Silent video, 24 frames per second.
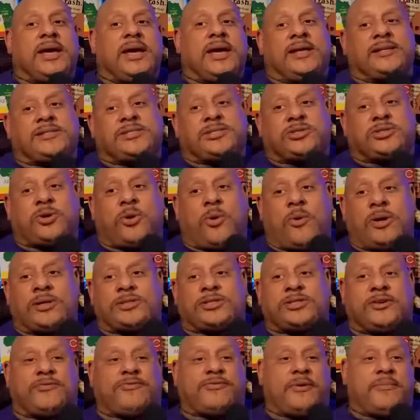it's
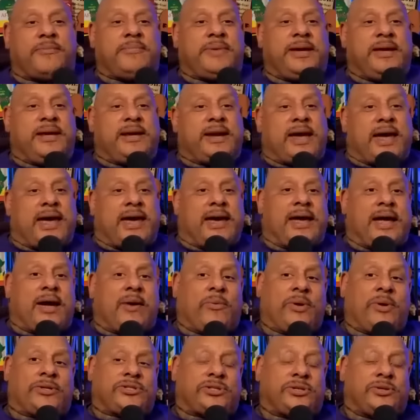torture for me to hang out
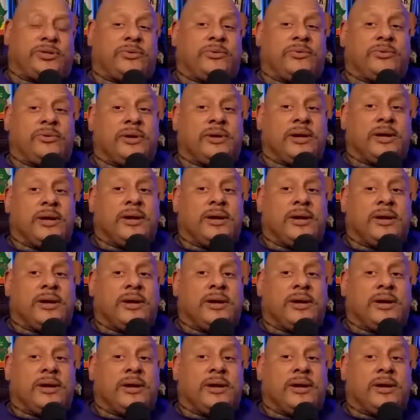with you